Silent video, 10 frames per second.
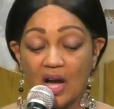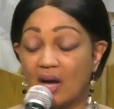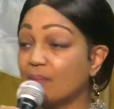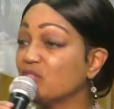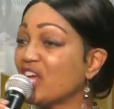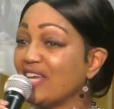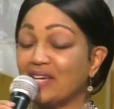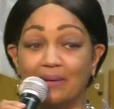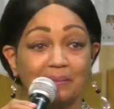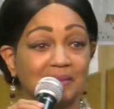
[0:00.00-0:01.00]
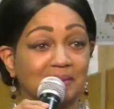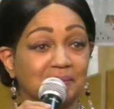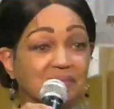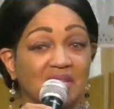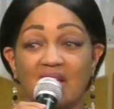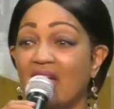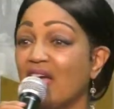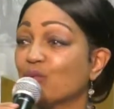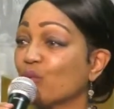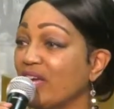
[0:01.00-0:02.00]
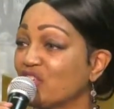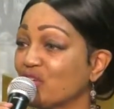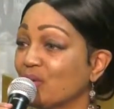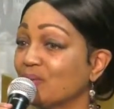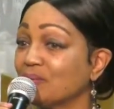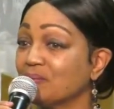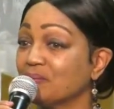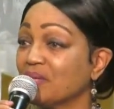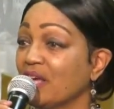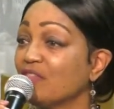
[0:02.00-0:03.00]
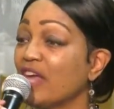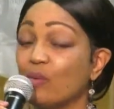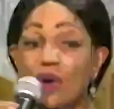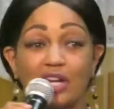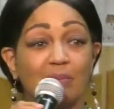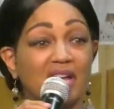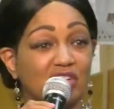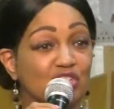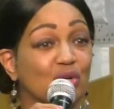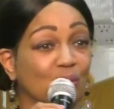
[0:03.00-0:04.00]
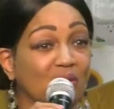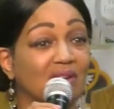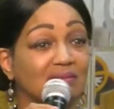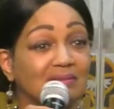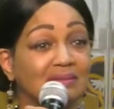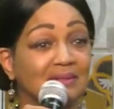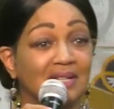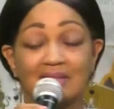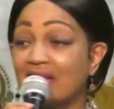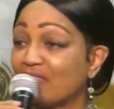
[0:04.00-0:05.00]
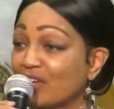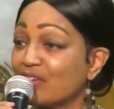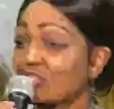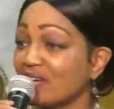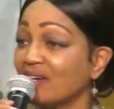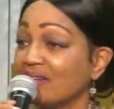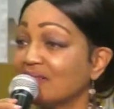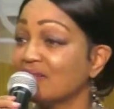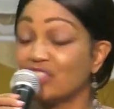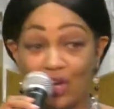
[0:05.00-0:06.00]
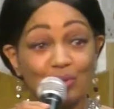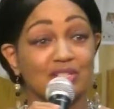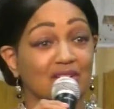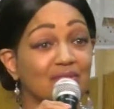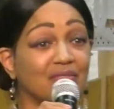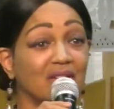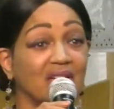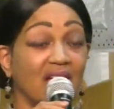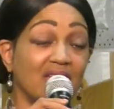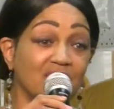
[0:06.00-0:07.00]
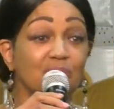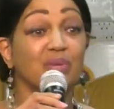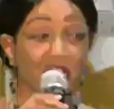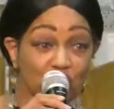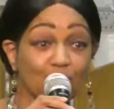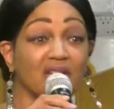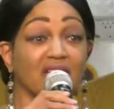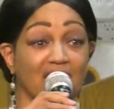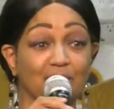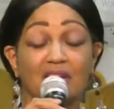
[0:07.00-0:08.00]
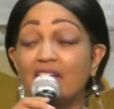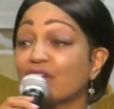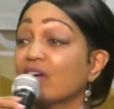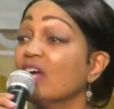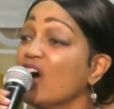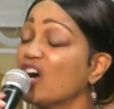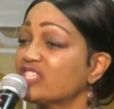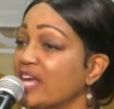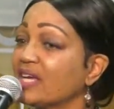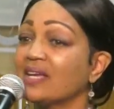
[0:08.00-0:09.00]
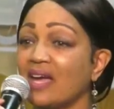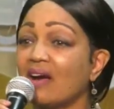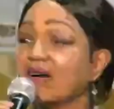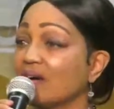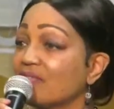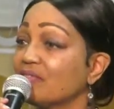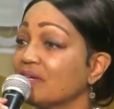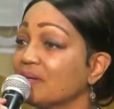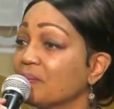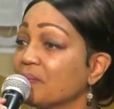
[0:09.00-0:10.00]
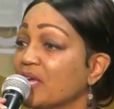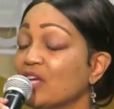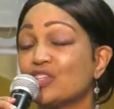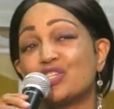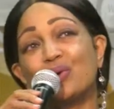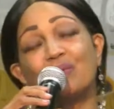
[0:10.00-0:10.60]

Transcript: Jacob and Rachel. They want to make sure that their son, Joseph, and then Benjamin came later, are taken care of. So